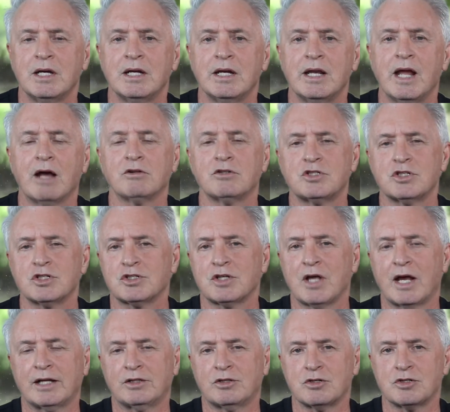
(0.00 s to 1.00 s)
Now, just
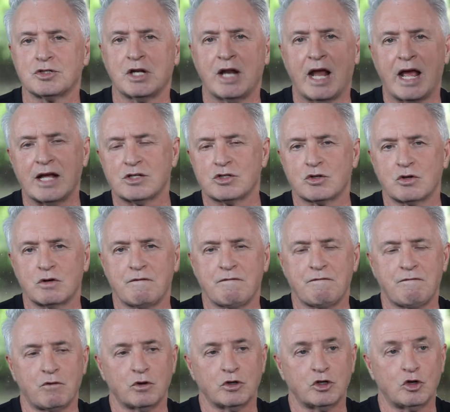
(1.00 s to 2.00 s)
like there's an answer
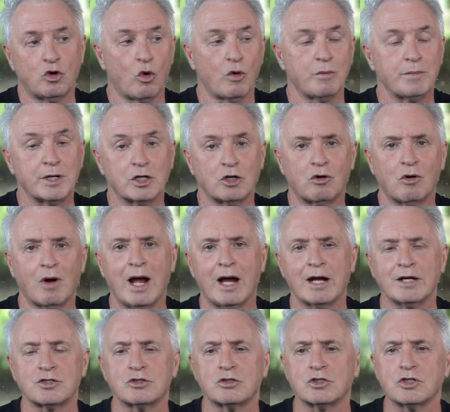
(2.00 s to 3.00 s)
for dormant
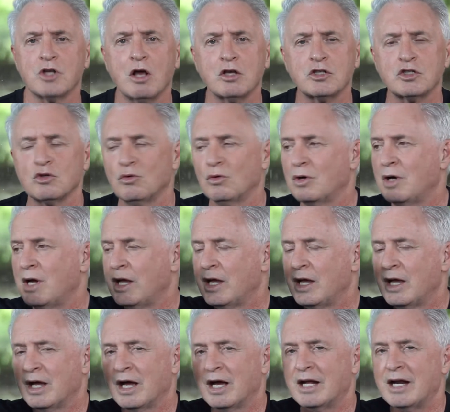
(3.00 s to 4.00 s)
grass, there's also
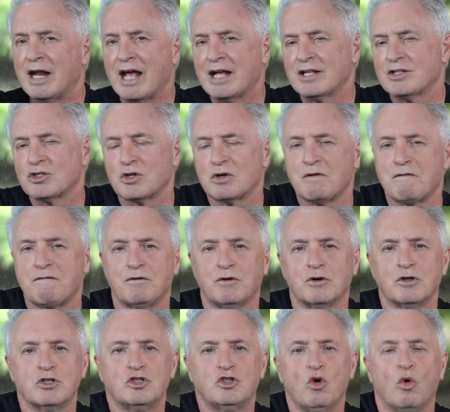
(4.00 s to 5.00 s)
an answer
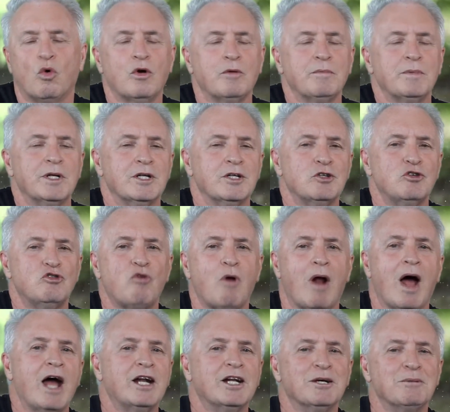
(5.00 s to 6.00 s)
for dormant,
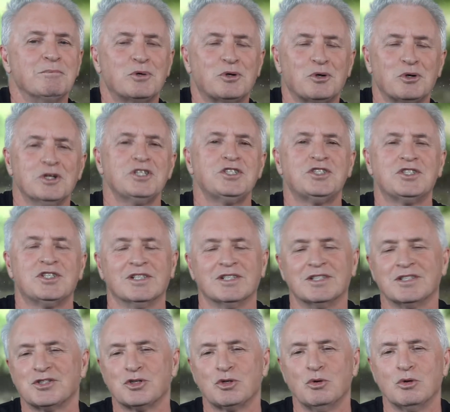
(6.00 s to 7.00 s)
dried-up
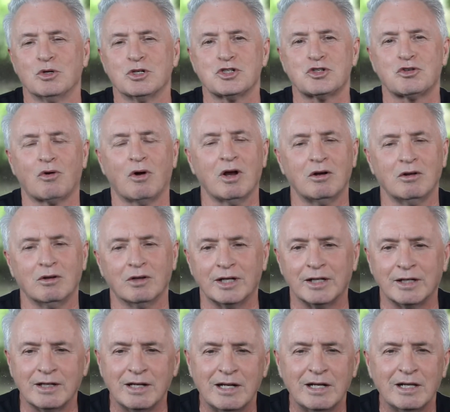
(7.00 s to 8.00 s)
Christians who are
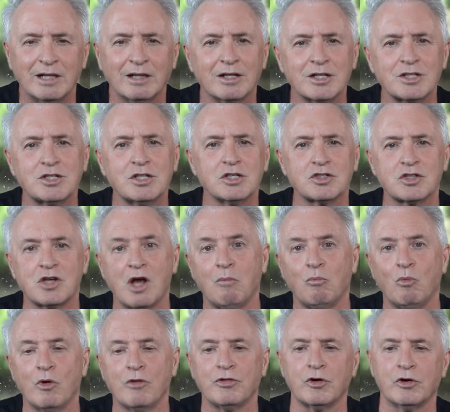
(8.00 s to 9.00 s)
struggling. Listen to
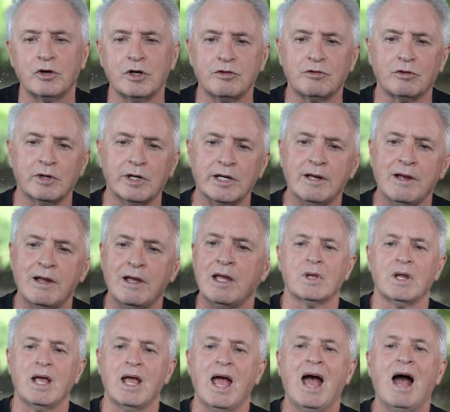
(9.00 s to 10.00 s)
Psalm one thirty-three.
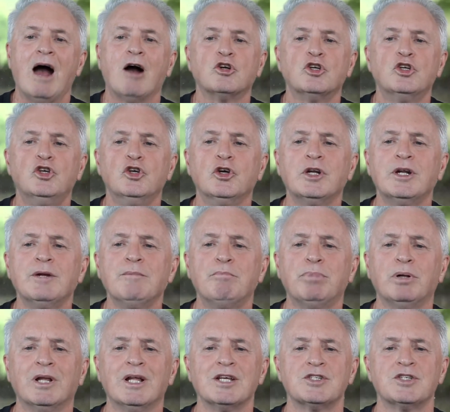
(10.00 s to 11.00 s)
How good
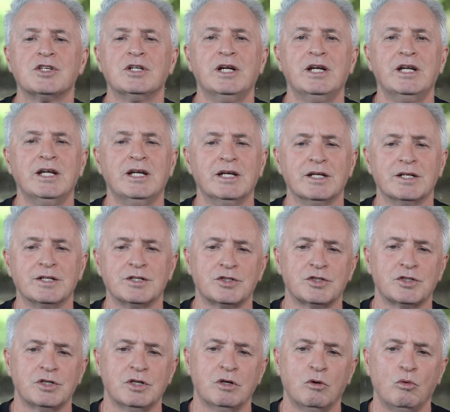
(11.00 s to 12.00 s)
and pleasant it
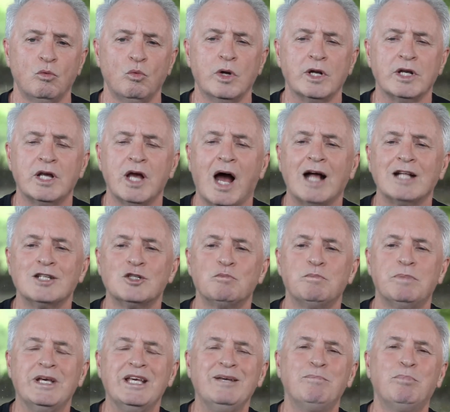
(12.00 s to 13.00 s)
is when God's
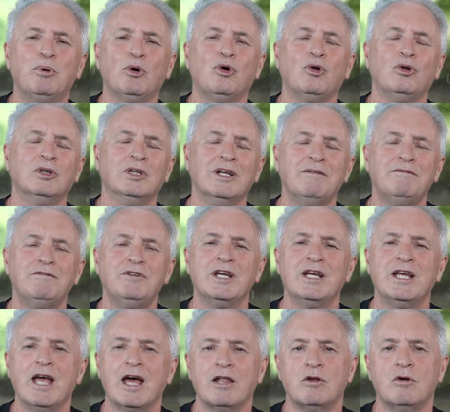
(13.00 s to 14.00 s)
people live
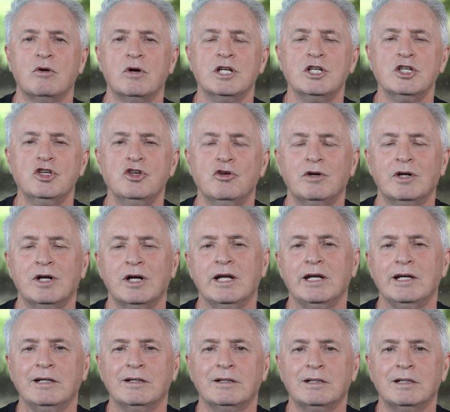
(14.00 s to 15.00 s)
together in
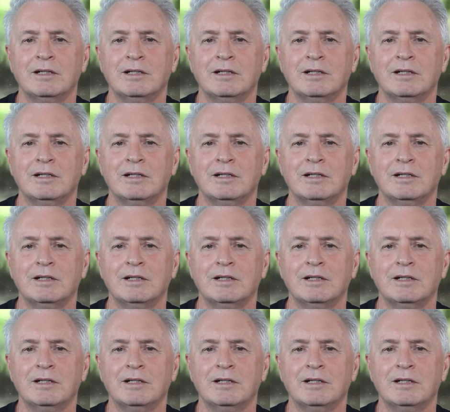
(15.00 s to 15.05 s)
unity.